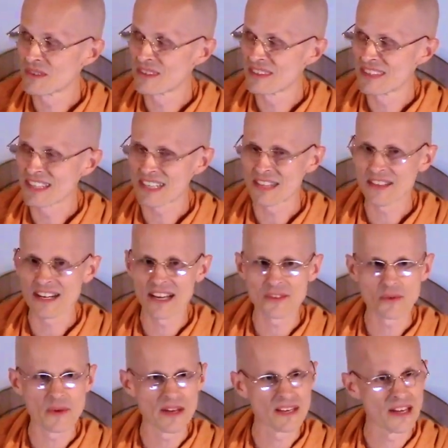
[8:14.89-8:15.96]

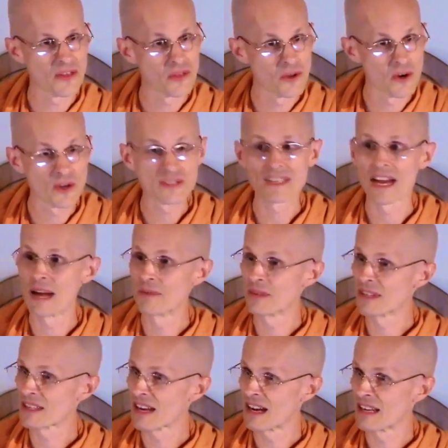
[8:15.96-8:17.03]
Narendranath went a third time to
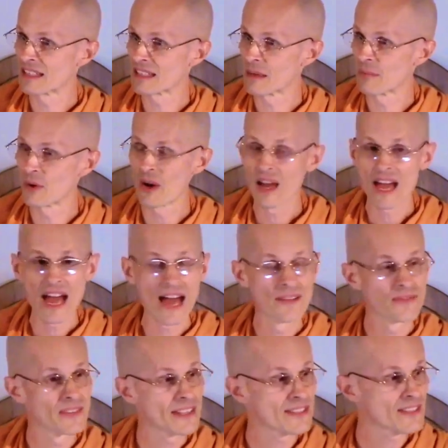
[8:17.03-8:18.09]
the Kali temple.
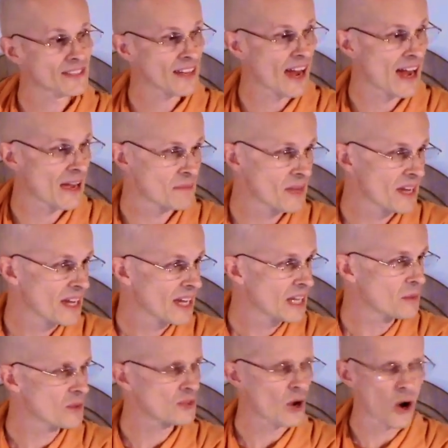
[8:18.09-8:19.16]
And this time he
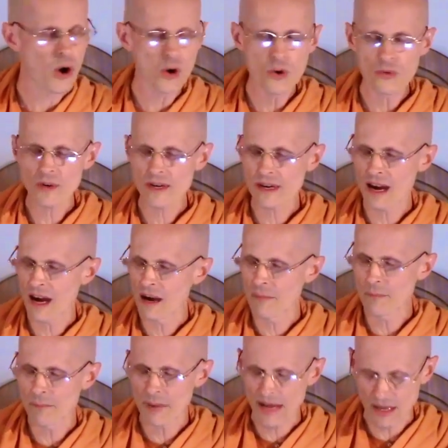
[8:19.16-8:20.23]
was
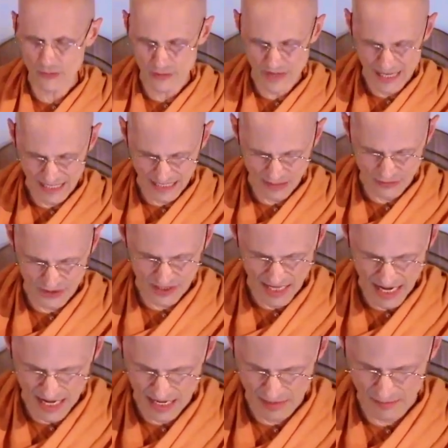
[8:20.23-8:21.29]
overcome by a feeling of
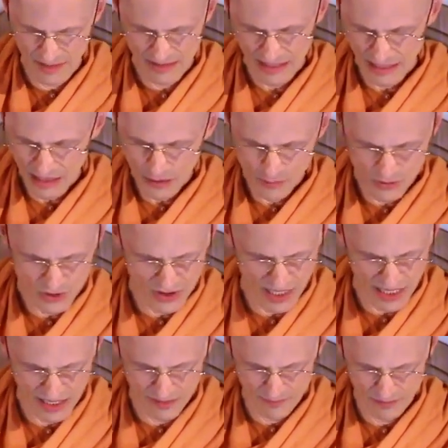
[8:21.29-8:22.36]
shame, a terrible
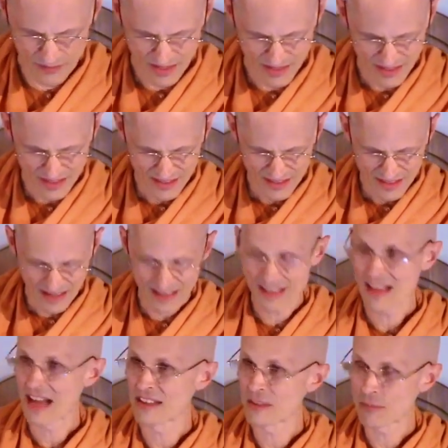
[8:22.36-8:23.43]
shame. And
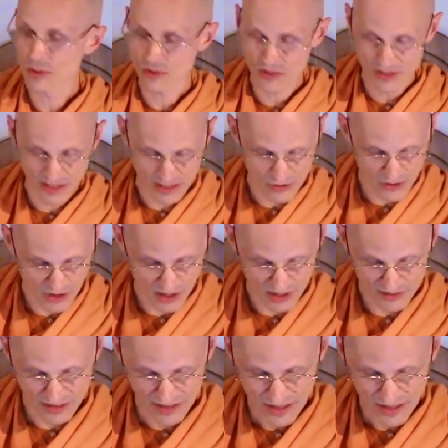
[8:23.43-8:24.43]
as he puts it, he thought,